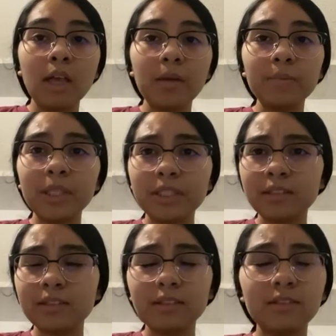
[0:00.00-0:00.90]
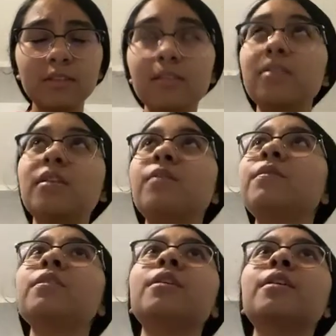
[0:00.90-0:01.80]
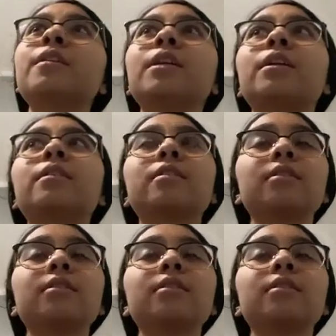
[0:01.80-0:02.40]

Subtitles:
Please, if you're hurting,